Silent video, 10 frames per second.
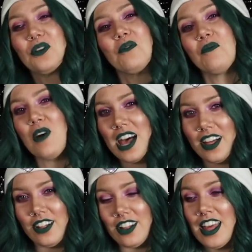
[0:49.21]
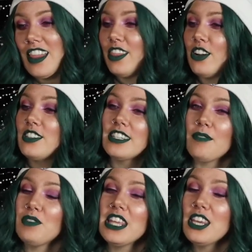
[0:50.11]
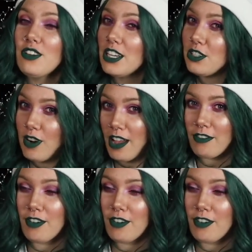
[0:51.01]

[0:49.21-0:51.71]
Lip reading: Well, there's something that you can drive